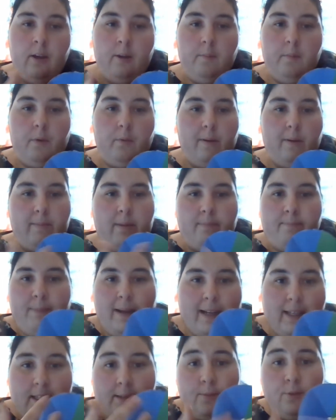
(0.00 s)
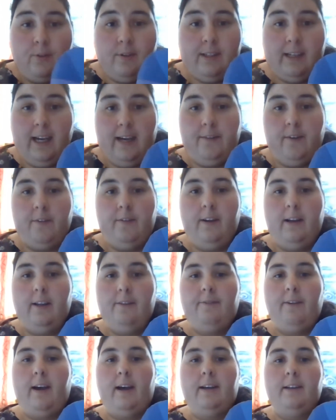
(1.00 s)
But when we mix them all together really
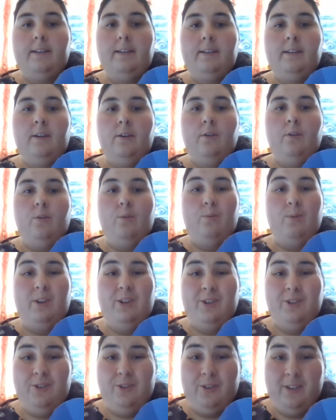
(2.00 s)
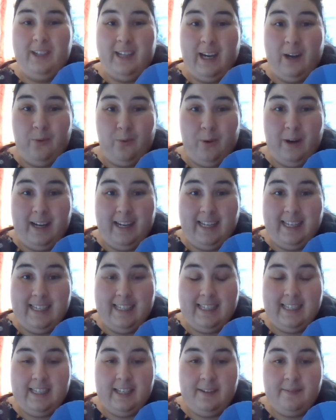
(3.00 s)
fast, we should get white.